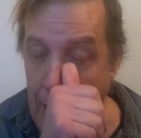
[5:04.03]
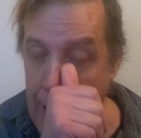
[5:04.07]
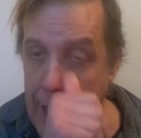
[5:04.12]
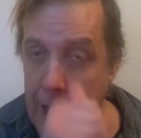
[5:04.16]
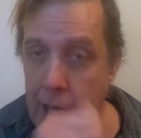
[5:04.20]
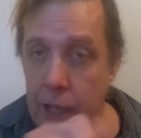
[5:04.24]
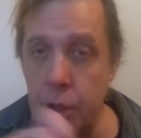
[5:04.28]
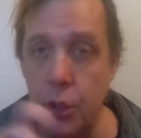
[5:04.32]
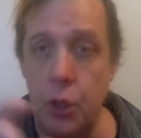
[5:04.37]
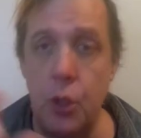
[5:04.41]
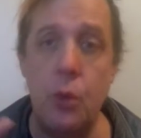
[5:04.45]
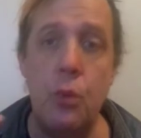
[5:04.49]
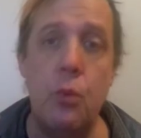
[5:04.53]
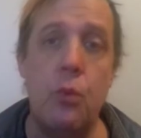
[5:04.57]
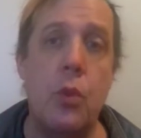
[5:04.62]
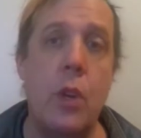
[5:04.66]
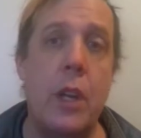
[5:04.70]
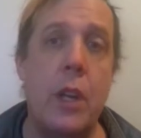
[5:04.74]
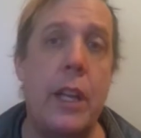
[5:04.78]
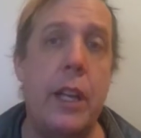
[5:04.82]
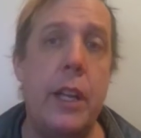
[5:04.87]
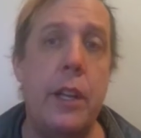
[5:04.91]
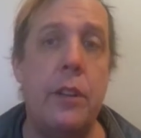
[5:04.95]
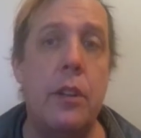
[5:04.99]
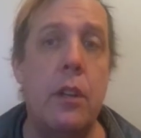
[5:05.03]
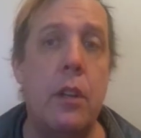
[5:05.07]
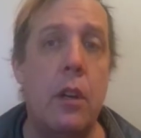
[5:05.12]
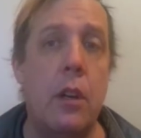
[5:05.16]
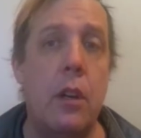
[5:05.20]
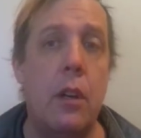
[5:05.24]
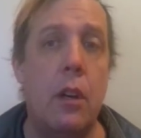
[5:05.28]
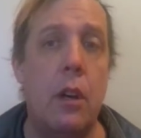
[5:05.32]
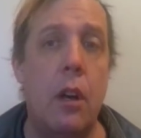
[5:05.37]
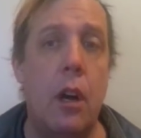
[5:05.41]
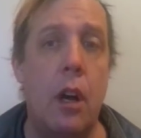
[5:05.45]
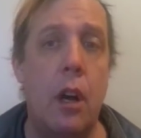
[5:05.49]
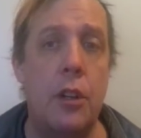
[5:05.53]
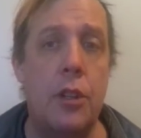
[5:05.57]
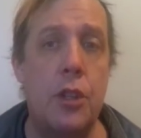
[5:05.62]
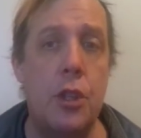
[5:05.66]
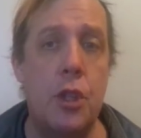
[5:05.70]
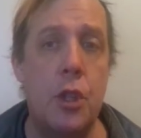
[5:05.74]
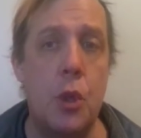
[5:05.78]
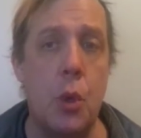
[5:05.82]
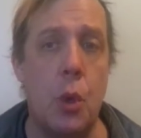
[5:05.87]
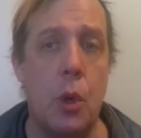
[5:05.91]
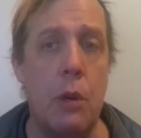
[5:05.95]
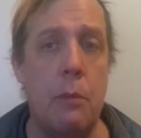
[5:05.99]
had you read a
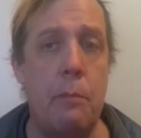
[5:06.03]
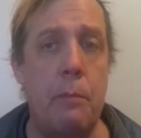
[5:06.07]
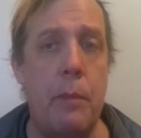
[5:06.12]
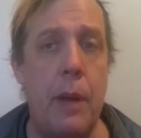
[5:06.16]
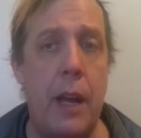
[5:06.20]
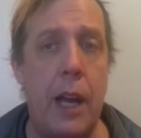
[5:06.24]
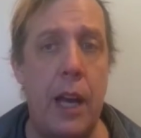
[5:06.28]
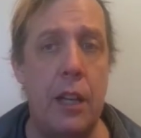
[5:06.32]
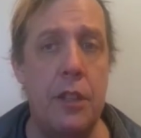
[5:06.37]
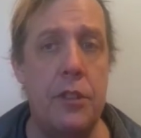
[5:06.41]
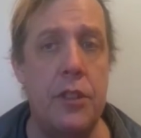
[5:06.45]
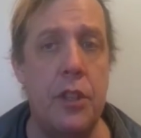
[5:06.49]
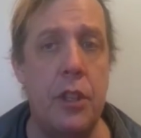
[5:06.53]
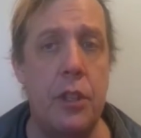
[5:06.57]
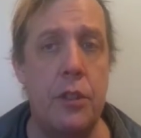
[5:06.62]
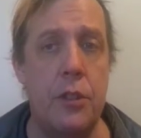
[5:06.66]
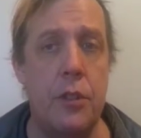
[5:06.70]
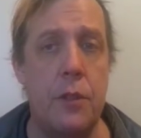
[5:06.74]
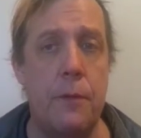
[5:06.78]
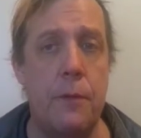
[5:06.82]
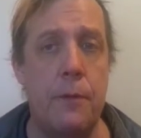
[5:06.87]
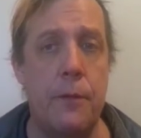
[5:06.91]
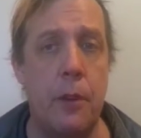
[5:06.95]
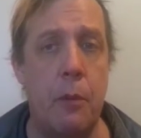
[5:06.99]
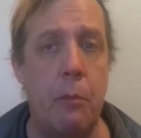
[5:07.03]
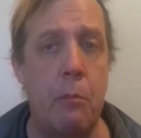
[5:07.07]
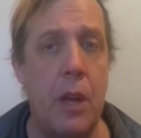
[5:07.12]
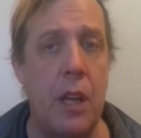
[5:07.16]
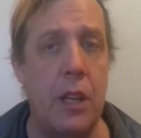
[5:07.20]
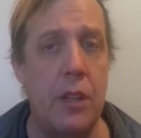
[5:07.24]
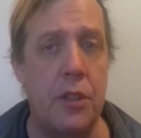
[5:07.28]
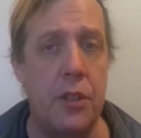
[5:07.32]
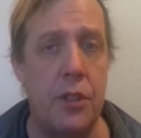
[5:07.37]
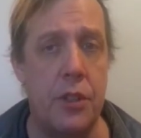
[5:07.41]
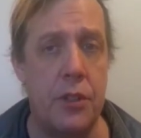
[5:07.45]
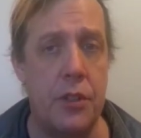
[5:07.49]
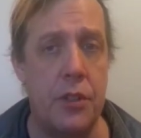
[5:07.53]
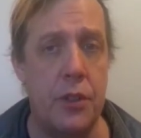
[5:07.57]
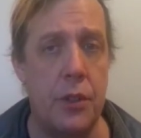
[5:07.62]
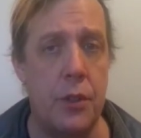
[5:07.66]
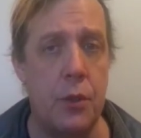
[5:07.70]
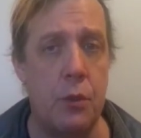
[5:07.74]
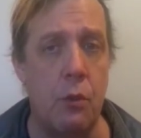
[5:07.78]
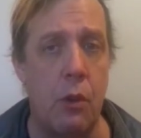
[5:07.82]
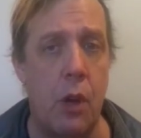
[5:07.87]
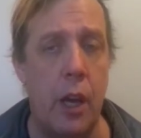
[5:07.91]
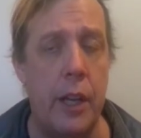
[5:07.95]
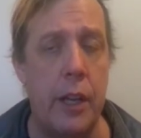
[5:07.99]
short passage from
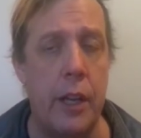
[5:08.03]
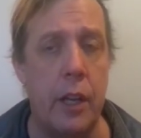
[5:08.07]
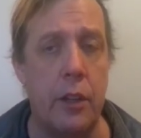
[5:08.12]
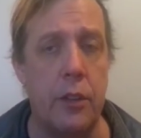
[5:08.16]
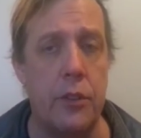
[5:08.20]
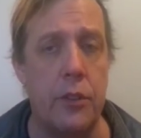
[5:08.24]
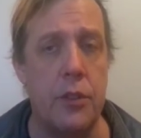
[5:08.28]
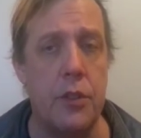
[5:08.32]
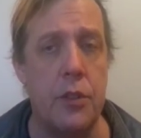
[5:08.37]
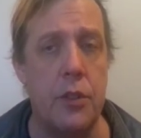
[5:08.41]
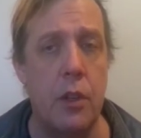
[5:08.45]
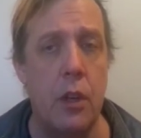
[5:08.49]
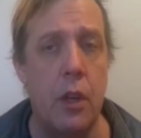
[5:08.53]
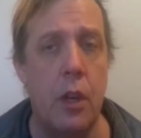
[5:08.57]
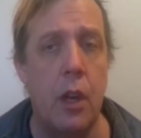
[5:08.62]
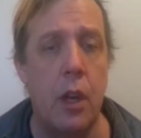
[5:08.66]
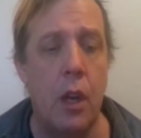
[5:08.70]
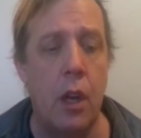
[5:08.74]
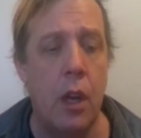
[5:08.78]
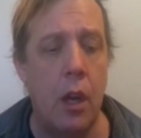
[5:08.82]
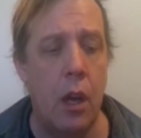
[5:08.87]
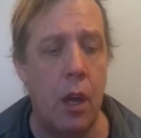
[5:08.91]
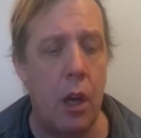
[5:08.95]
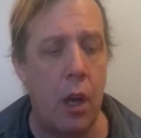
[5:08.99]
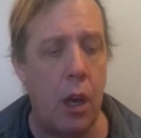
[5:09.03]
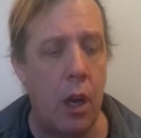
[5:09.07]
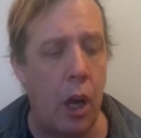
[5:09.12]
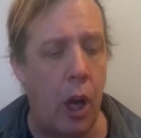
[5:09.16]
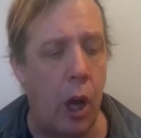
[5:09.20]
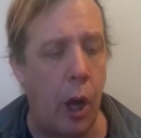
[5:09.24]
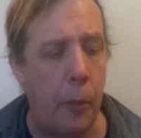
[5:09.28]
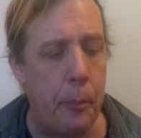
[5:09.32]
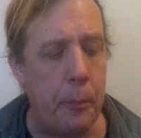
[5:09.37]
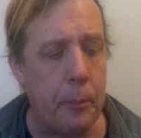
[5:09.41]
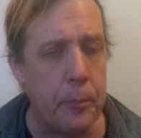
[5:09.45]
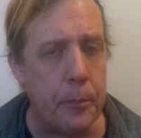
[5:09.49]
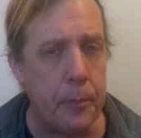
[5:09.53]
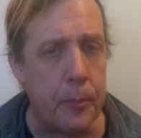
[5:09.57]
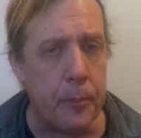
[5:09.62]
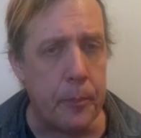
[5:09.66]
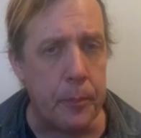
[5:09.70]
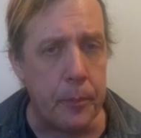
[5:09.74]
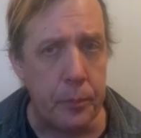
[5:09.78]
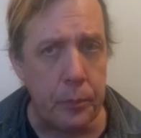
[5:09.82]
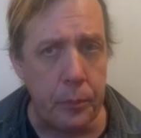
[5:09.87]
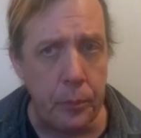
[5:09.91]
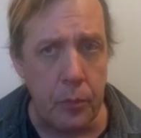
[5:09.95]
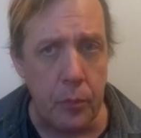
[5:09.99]
Mencius's writings um,
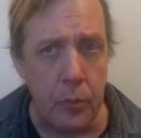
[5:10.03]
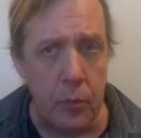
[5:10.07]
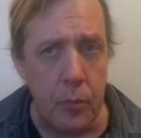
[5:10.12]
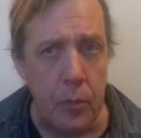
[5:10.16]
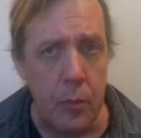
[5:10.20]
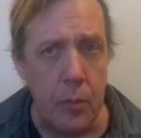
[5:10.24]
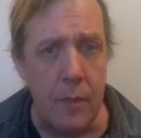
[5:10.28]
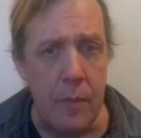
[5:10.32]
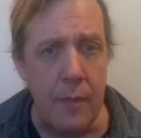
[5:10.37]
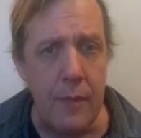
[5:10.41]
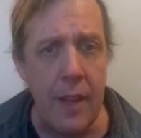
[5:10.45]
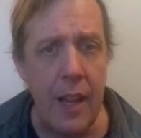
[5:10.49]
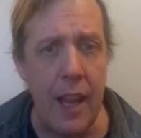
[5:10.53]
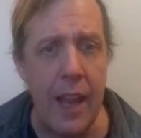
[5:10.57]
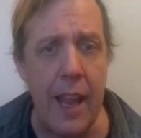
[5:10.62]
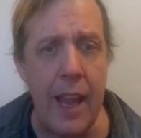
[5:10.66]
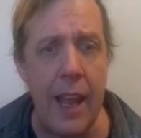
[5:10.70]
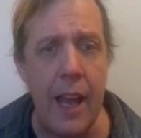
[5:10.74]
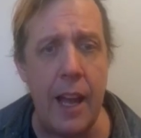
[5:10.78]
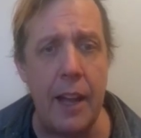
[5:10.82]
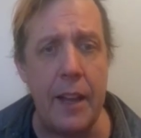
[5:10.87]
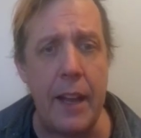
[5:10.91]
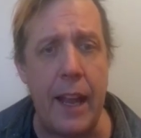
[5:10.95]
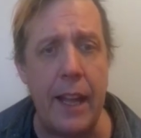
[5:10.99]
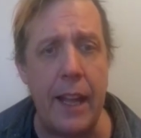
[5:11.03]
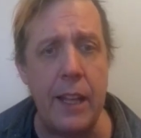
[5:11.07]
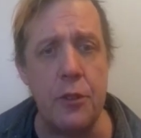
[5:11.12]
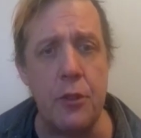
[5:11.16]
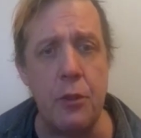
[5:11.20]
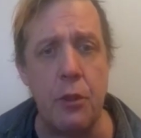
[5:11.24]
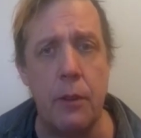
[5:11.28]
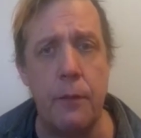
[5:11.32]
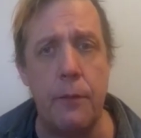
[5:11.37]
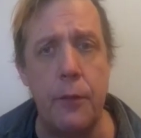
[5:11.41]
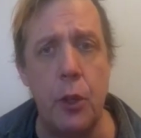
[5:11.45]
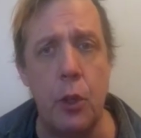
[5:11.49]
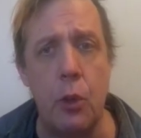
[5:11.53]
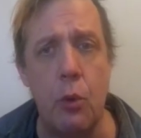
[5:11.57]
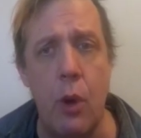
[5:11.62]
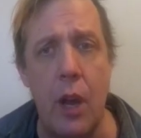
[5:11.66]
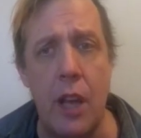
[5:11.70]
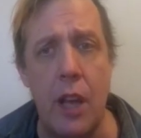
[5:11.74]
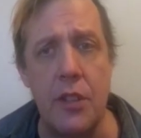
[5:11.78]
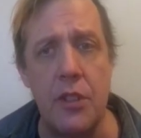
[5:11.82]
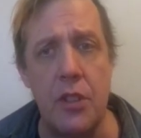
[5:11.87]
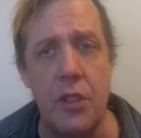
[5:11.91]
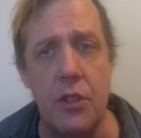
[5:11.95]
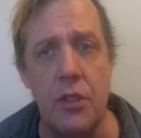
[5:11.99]
and answer a few
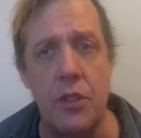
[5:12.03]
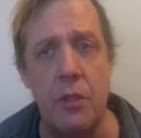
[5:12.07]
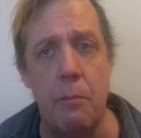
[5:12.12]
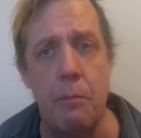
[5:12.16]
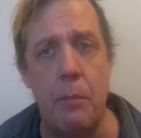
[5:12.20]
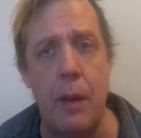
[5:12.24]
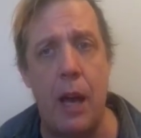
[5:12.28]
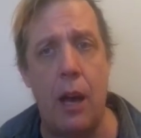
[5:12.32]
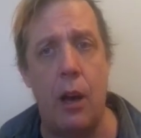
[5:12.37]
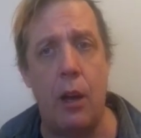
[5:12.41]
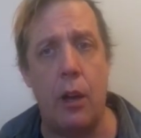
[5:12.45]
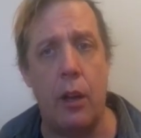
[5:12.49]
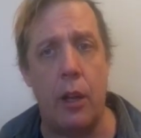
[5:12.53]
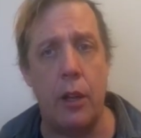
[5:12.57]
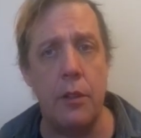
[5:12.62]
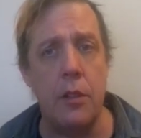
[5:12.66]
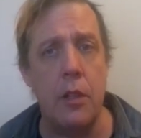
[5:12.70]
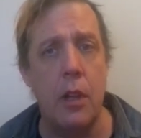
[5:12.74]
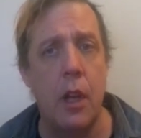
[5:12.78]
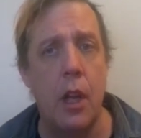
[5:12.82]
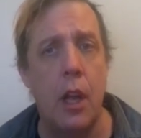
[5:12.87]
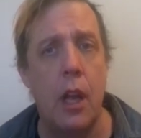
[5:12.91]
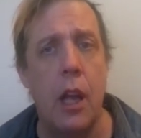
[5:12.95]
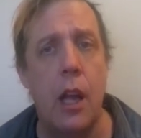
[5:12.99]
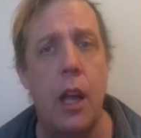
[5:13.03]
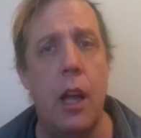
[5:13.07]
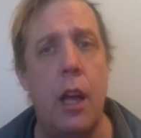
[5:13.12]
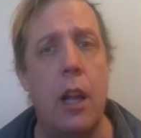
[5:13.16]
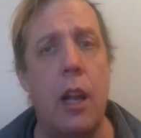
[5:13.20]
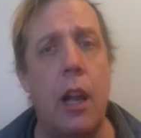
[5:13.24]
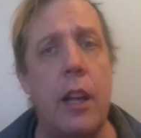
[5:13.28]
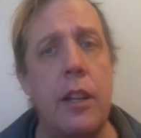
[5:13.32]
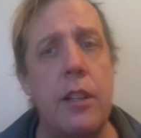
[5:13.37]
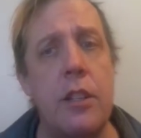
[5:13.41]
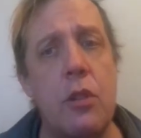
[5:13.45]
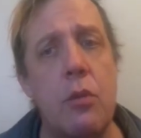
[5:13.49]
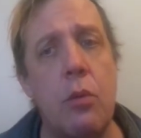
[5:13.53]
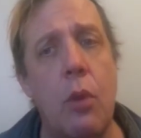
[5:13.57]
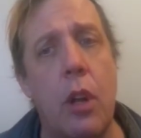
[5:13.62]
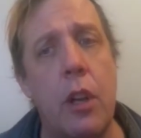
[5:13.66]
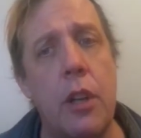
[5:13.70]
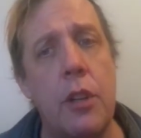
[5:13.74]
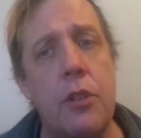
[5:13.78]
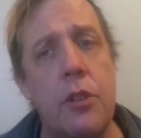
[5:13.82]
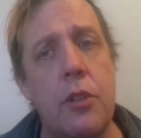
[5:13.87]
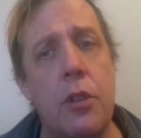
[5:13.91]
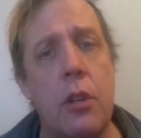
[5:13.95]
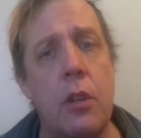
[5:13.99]
questions about it. And I just
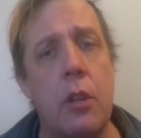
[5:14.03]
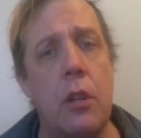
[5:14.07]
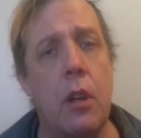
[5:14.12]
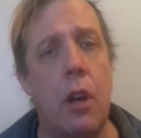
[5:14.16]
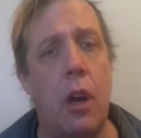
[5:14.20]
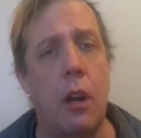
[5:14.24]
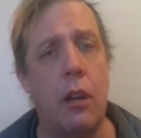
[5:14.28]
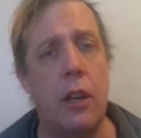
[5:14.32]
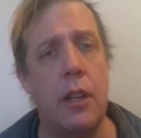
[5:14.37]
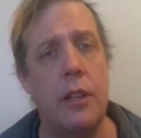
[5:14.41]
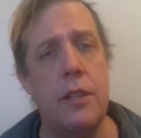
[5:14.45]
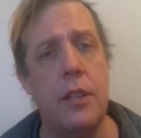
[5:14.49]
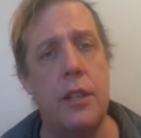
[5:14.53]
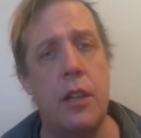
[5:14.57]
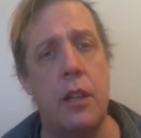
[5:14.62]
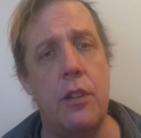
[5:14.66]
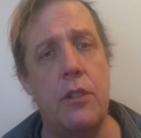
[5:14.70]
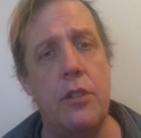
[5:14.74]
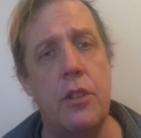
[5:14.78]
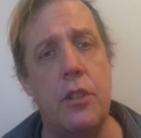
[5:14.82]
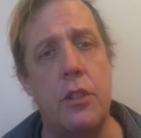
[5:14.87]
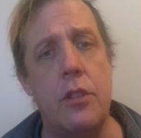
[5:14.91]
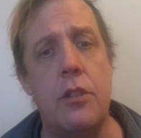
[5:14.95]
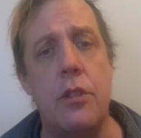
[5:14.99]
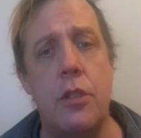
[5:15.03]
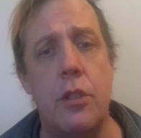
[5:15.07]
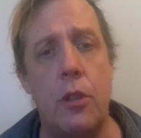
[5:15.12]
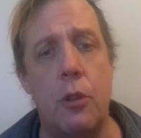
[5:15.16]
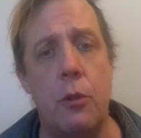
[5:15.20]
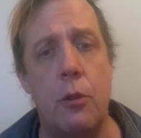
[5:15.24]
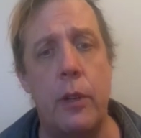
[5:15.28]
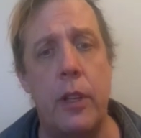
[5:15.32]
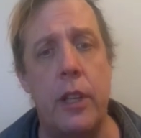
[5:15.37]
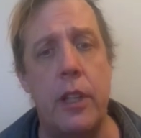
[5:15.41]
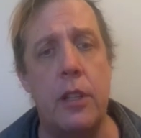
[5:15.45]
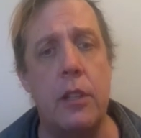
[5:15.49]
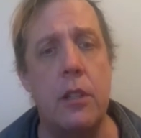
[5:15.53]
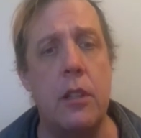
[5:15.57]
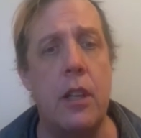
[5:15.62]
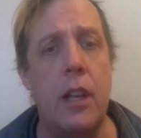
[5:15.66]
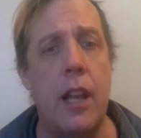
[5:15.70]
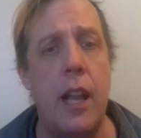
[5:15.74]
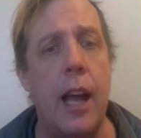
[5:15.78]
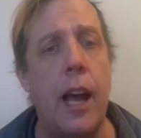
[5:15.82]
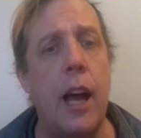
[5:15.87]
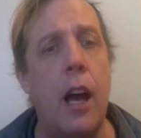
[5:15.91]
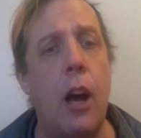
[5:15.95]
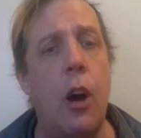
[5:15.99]
want to turn our attention to it
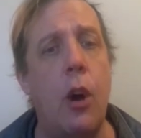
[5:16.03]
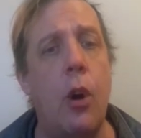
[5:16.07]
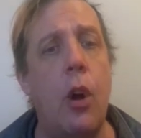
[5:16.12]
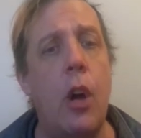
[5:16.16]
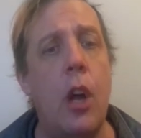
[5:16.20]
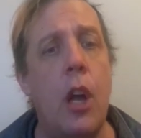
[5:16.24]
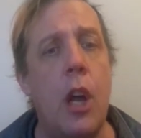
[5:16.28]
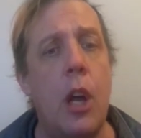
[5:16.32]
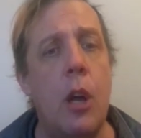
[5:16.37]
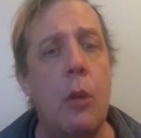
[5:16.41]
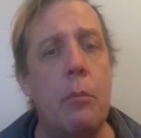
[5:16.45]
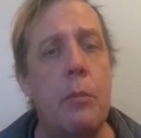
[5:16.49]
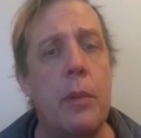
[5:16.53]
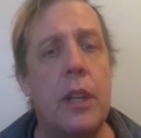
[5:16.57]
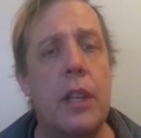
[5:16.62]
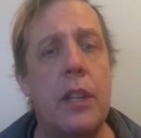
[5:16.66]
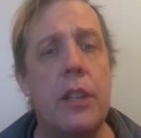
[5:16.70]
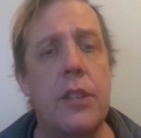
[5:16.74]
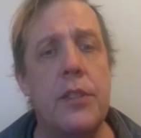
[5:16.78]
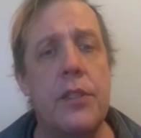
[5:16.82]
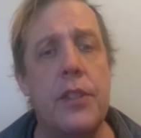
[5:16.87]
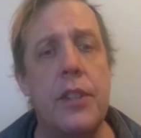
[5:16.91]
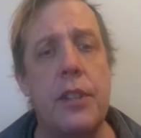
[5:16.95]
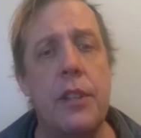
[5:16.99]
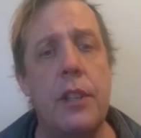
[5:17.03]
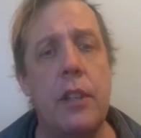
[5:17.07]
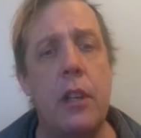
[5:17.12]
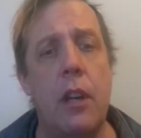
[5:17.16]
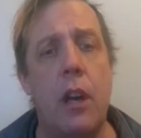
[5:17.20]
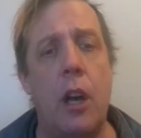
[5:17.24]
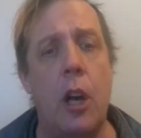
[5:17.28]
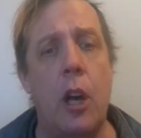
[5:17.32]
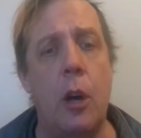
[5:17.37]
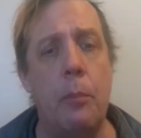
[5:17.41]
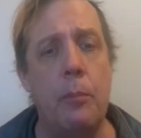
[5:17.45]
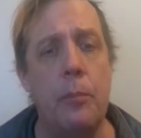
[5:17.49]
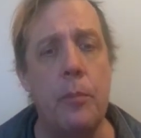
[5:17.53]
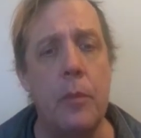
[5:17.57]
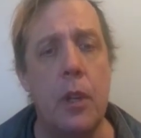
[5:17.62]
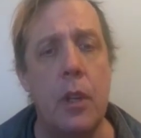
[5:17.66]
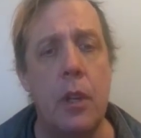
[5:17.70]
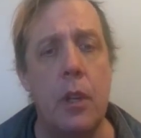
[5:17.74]
now because the um,